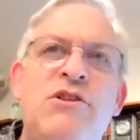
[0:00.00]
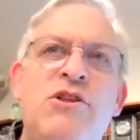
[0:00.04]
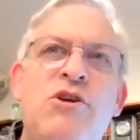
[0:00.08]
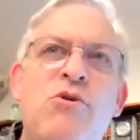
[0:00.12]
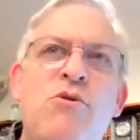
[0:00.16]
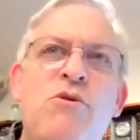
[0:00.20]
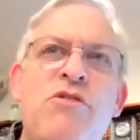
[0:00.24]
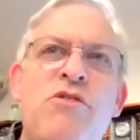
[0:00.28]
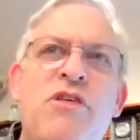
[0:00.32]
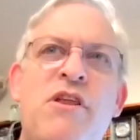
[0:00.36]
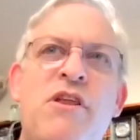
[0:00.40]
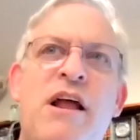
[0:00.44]
the,
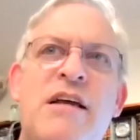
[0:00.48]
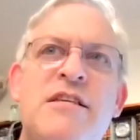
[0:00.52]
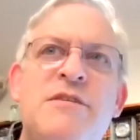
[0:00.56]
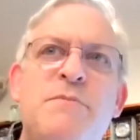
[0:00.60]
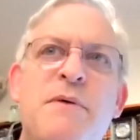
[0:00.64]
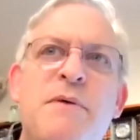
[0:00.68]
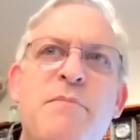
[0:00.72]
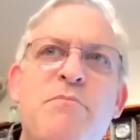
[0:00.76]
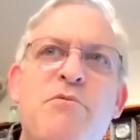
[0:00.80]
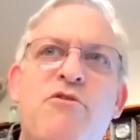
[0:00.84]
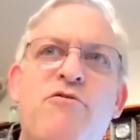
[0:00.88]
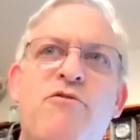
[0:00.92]
the
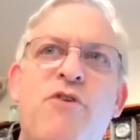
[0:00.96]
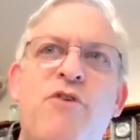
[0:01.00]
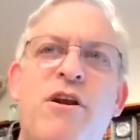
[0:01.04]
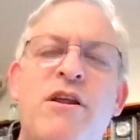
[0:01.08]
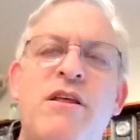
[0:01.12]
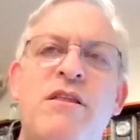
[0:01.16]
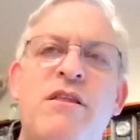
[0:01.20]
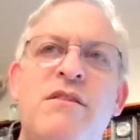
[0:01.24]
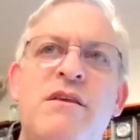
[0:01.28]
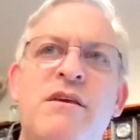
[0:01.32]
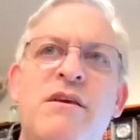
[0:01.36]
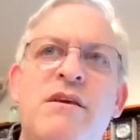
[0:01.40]
Orthodox people
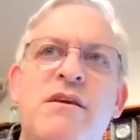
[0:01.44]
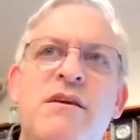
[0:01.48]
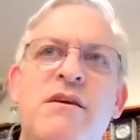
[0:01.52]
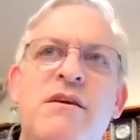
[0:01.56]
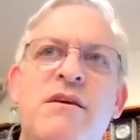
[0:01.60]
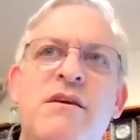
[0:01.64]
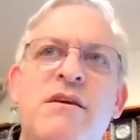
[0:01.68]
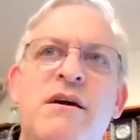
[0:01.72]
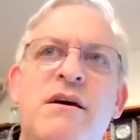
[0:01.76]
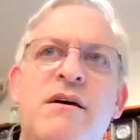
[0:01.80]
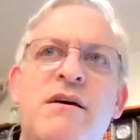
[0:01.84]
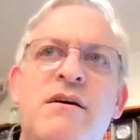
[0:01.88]
running
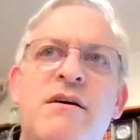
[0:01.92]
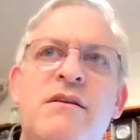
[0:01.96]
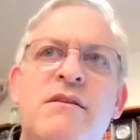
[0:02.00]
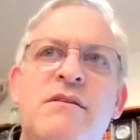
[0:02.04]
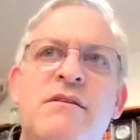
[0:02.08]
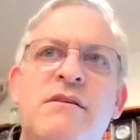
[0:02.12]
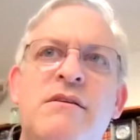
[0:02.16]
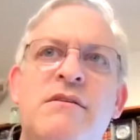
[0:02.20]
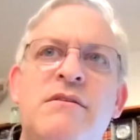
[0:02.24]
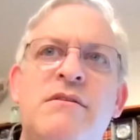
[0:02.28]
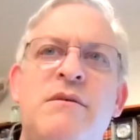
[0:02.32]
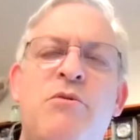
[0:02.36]
the,
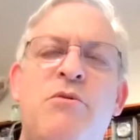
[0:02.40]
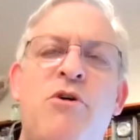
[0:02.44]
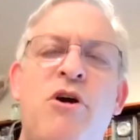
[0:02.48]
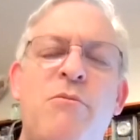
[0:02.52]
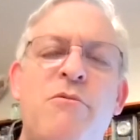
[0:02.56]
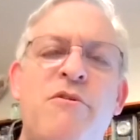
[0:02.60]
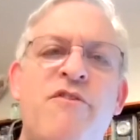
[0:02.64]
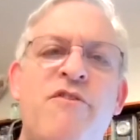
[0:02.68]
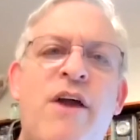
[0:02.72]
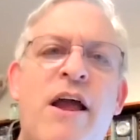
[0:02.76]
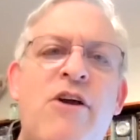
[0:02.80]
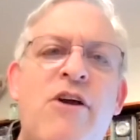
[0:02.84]
uh, the
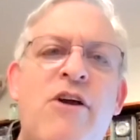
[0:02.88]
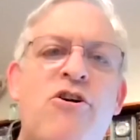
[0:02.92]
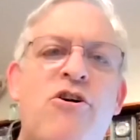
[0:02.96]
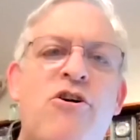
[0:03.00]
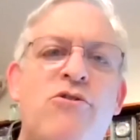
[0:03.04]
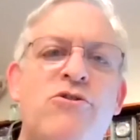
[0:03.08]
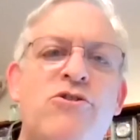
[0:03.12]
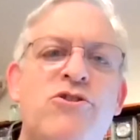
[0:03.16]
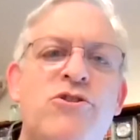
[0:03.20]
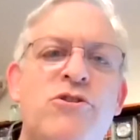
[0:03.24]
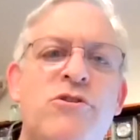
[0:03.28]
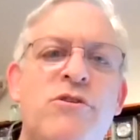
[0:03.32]
Department of
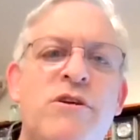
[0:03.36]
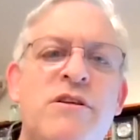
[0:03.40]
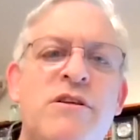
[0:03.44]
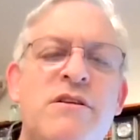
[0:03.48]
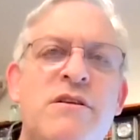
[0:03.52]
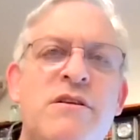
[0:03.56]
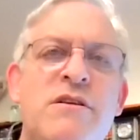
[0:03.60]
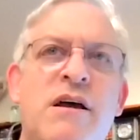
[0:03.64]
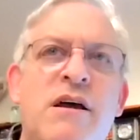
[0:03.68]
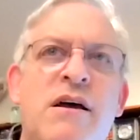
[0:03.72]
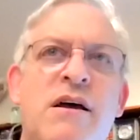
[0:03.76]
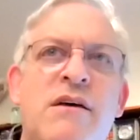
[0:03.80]
Agriculture
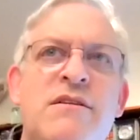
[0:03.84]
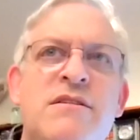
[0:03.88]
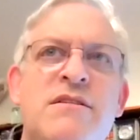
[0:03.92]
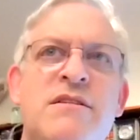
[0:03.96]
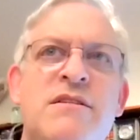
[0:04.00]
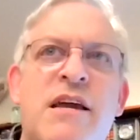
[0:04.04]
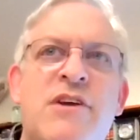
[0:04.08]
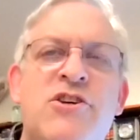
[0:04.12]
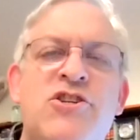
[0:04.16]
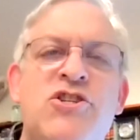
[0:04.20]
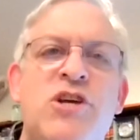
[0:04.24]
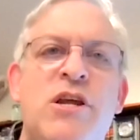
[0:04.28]
in, uh,
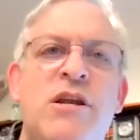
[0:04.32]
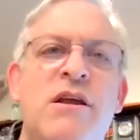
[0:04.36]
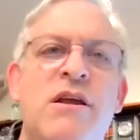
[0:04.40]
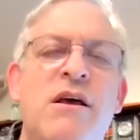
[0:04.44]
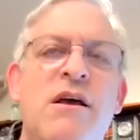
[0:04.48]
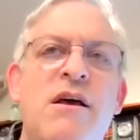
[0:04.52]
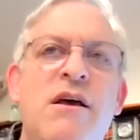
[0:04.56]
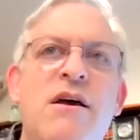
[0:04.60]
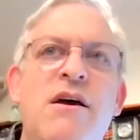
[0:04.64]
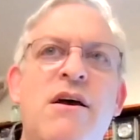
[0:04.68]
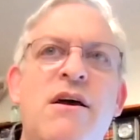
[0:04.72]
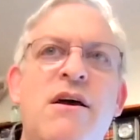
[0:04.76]

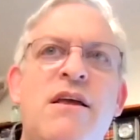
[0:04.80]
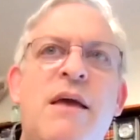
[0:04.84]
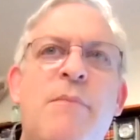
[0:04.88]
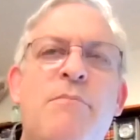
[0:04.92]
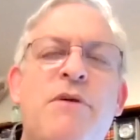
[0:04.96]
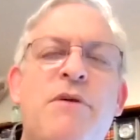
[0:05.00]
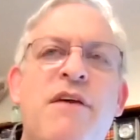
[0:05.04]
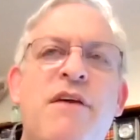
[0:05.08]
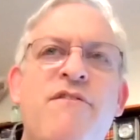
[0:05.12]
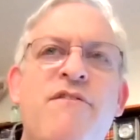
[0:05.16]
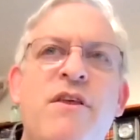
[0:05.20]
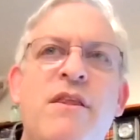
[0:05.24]
section
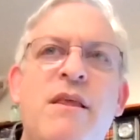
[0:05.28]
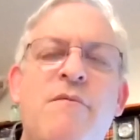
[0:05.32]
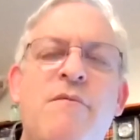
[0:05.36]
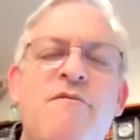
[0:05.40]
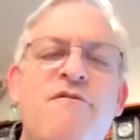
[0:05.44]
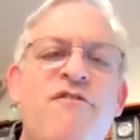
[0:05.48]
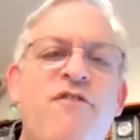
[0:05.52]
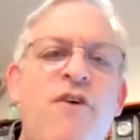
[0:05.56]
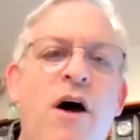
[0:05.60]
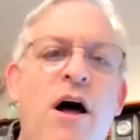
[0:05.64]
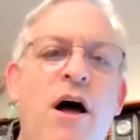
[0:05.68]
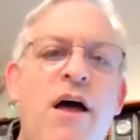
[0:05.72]
kept giving
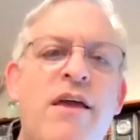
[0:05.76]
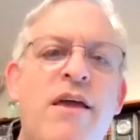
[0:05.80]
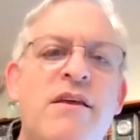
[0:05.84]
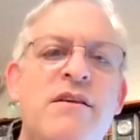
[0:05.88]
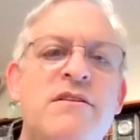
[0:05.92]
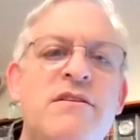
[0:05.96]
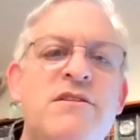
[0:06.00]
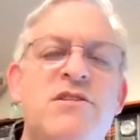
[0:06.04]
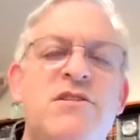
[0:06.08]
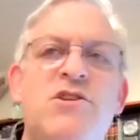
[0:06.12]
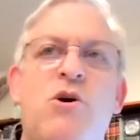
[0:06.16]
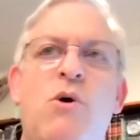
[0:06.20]
them
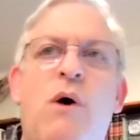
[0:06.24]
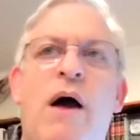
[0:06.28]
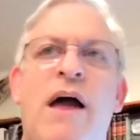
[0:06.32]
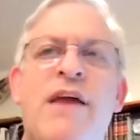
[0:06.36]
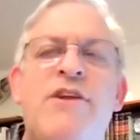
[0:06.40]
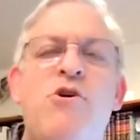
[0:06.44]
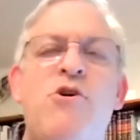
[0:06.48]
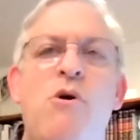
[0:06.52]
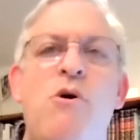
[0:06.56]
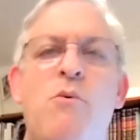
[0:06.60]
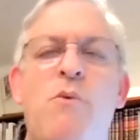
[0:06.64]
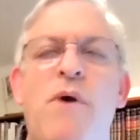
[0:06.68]
fines. So
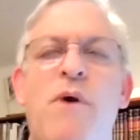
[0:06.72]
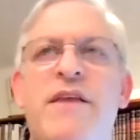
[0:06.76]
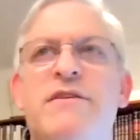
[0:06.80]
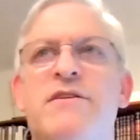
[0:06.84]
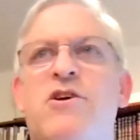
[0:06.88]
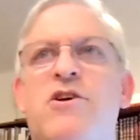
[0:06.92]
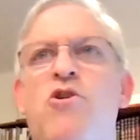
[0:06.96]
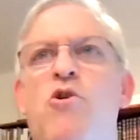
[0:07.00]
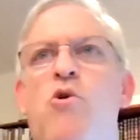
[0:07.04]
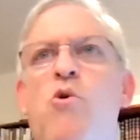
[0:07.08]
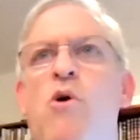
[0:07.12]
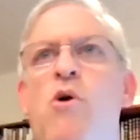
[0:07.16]
I know it
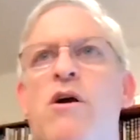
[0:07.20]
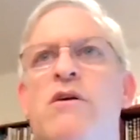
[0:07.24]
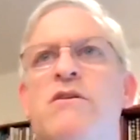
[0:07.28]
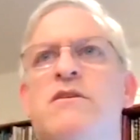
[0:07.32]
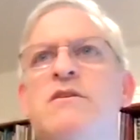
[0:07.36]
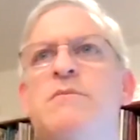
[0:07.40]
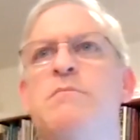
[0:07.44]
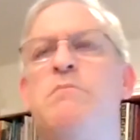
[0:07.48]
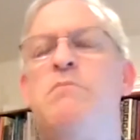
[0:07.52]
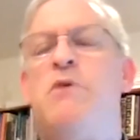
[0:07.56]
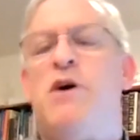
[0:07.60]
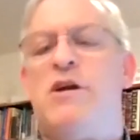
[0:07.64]
went to
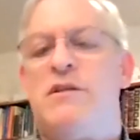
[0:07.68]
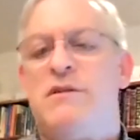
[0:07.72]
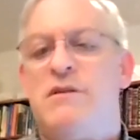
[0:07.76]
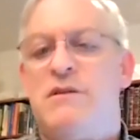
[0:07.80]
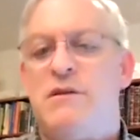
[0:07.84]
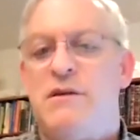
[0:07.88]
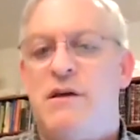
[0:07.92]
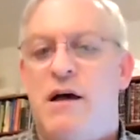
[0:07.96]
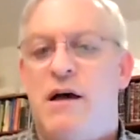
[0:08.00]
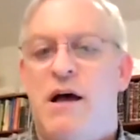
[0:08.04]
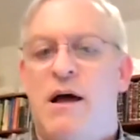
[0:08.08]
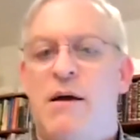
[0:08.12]
court,
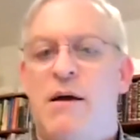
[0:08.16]
but